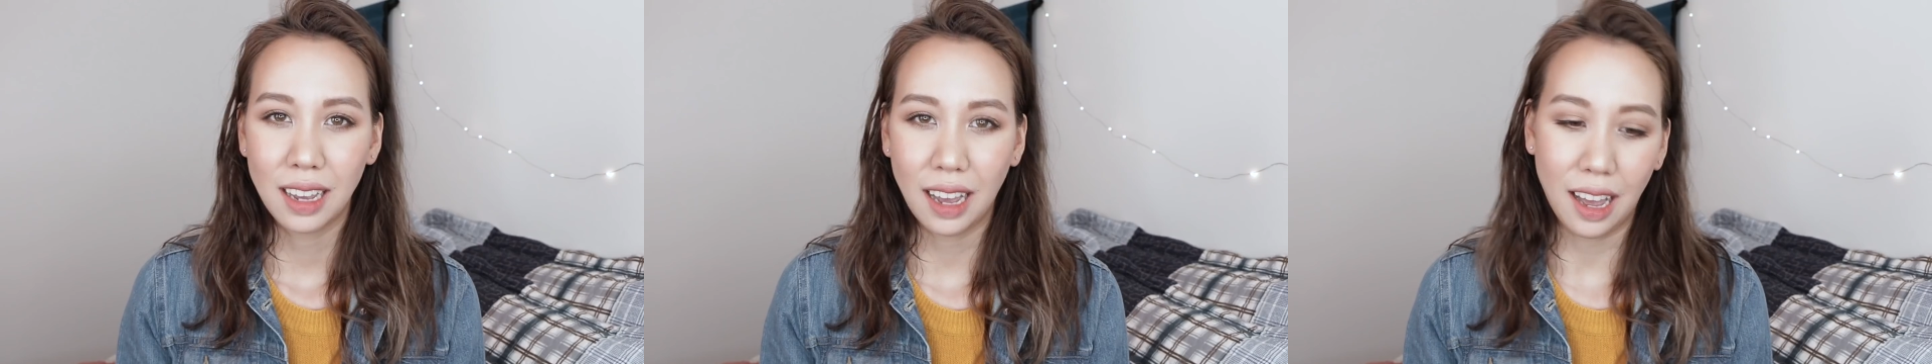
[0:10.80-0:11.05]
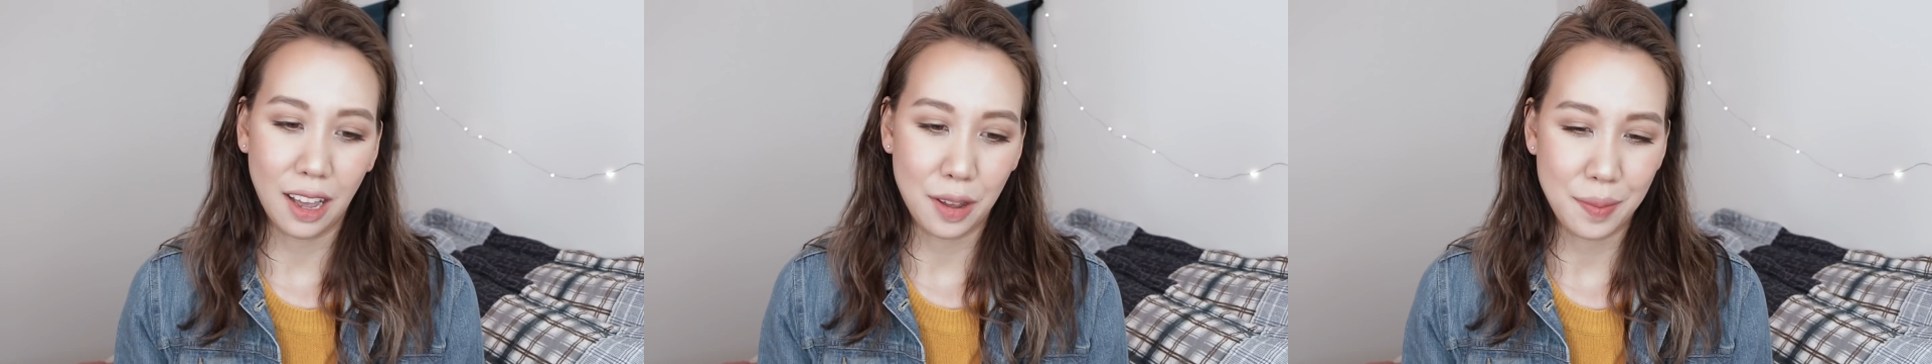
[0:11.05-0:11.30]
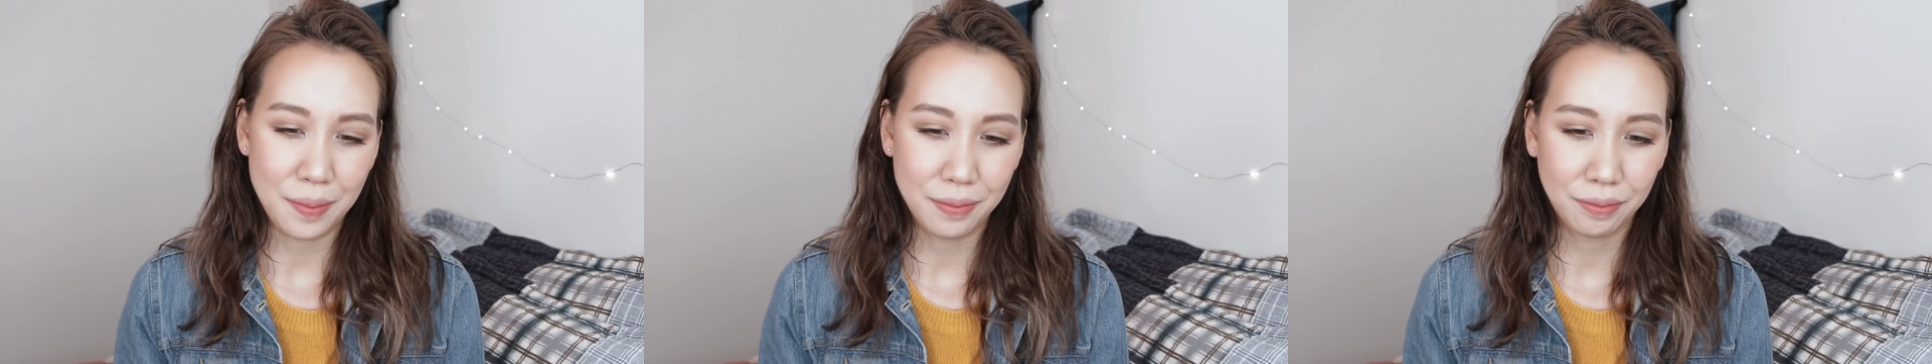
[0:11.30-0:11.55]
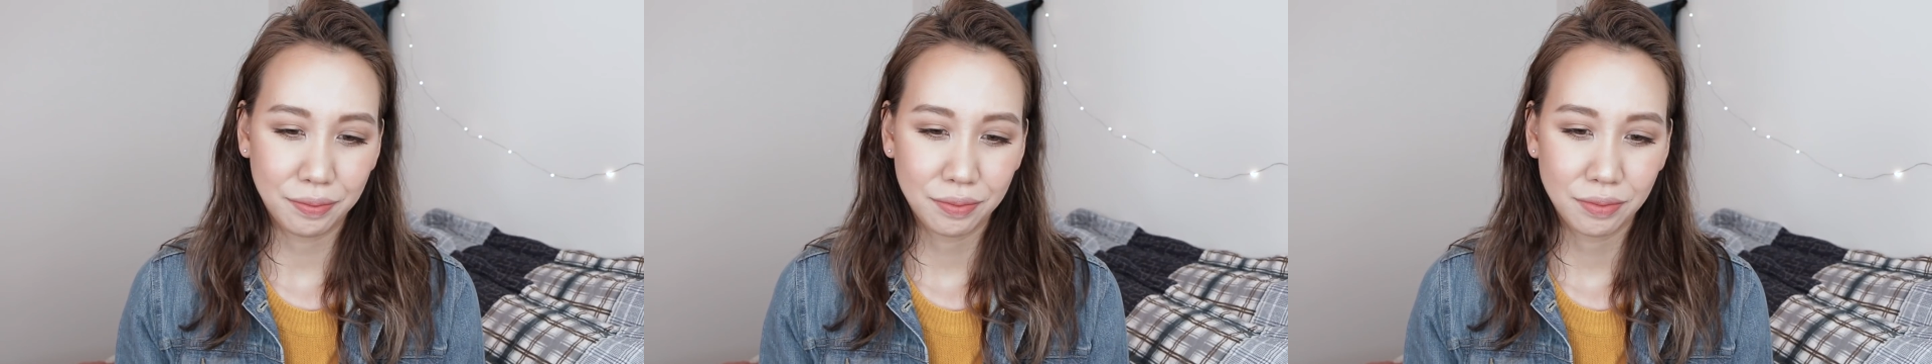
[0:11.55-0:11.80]

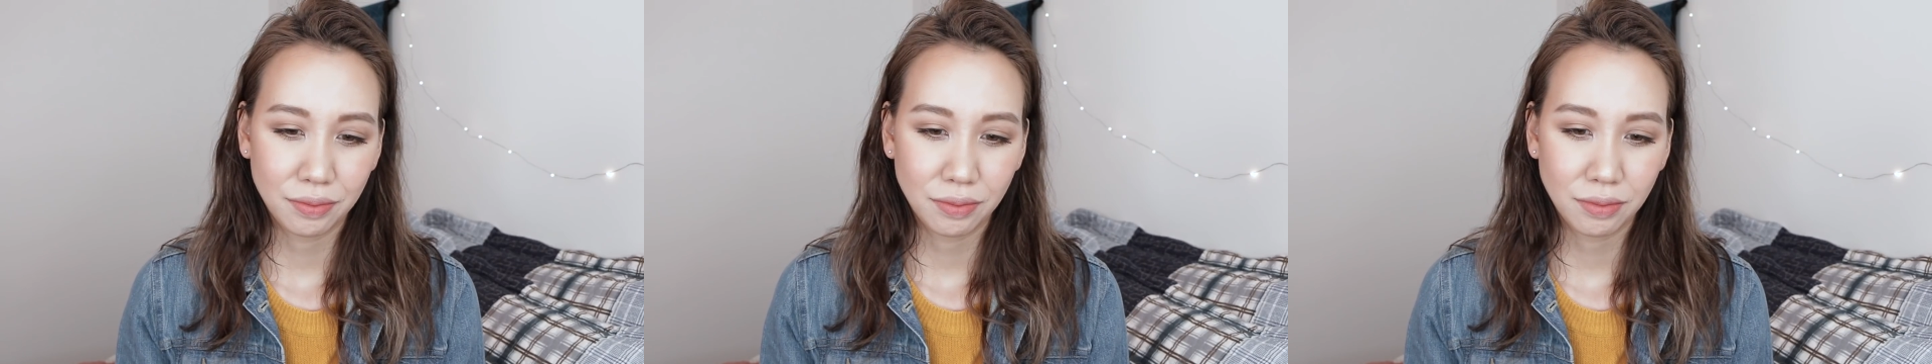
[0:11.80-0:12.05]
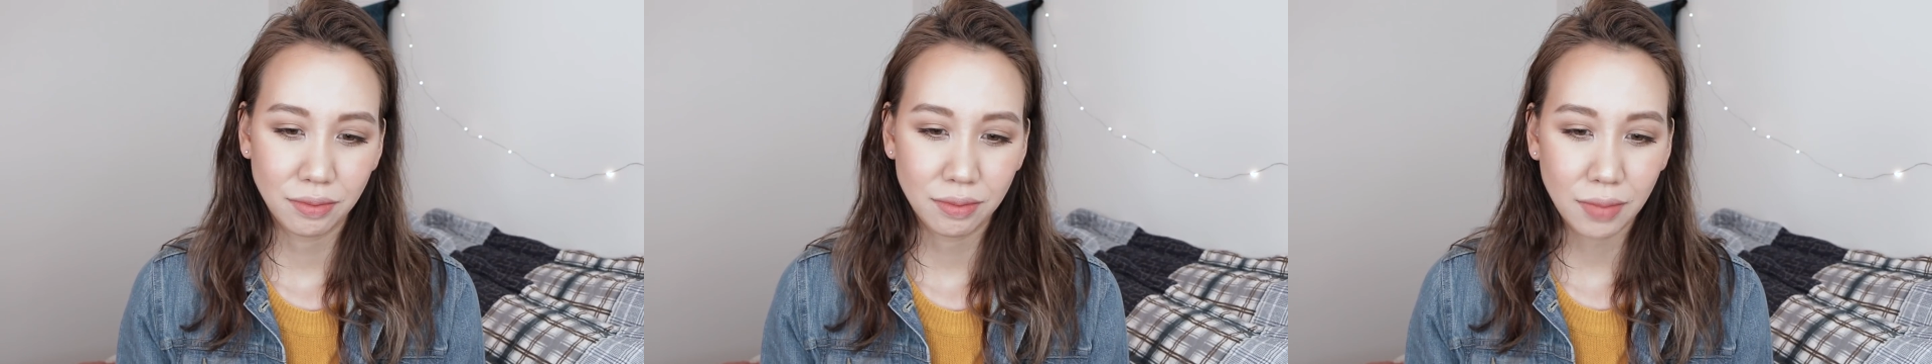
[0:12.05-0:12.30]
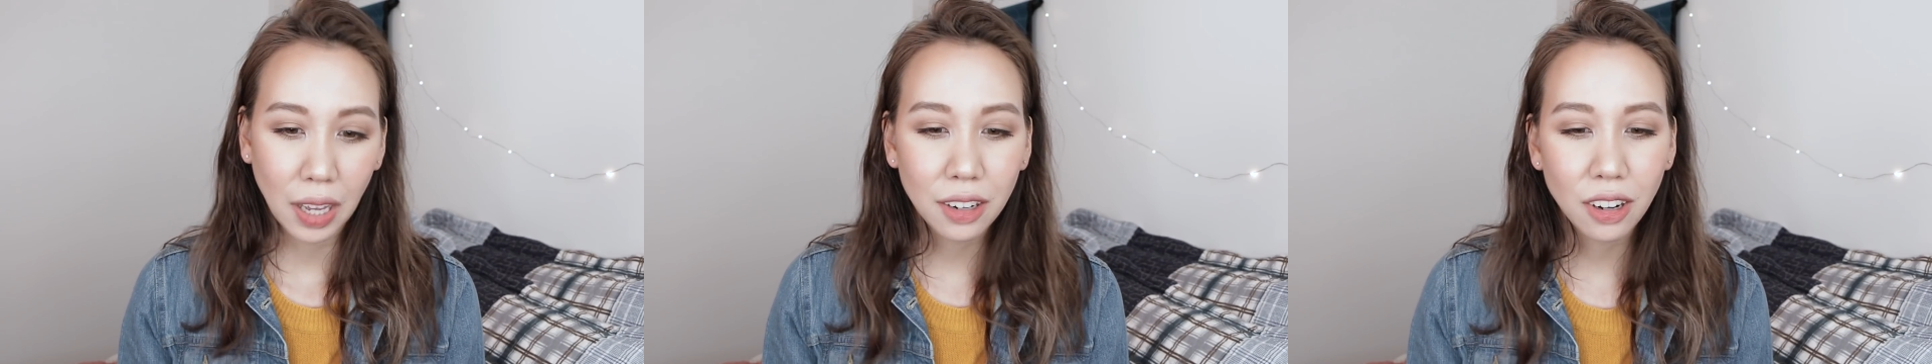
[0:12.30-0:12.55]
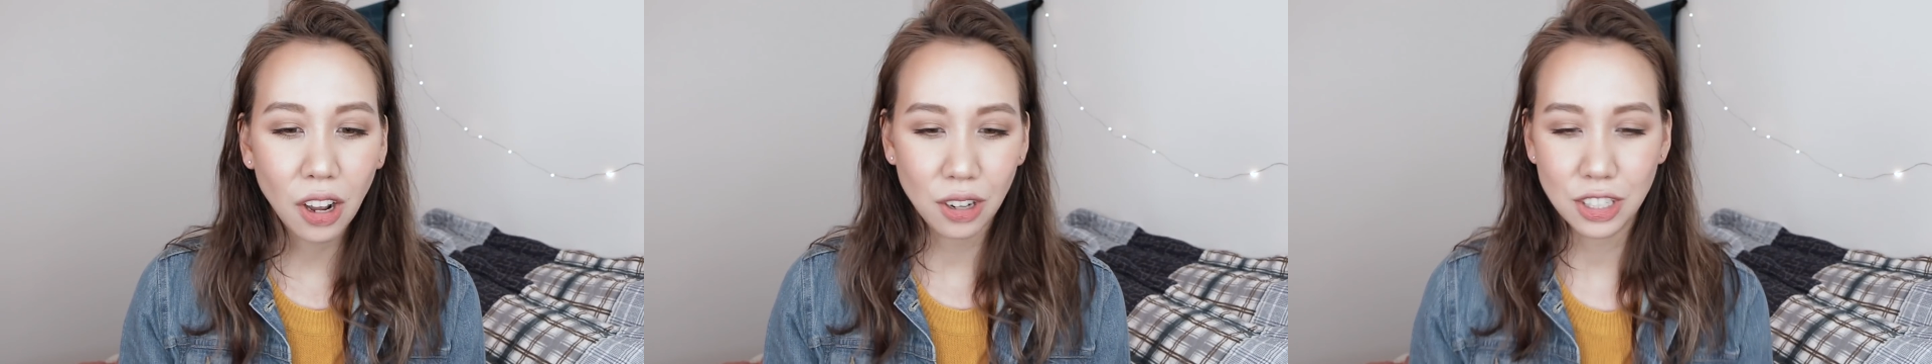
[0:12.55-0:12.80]
I don't know,